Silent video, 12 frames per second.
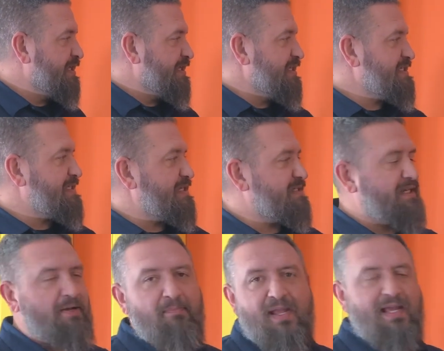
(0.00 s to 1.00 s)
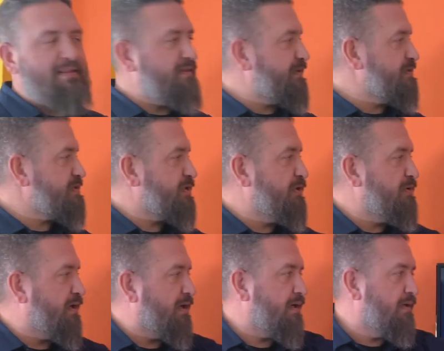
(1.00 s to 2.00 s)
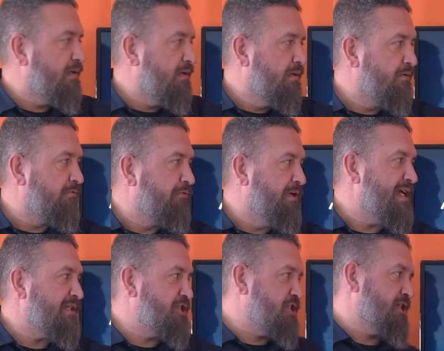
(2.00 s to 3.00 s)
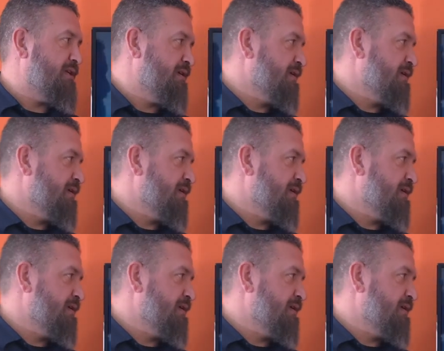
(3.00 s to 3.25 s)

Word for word: He says, Command those who are rich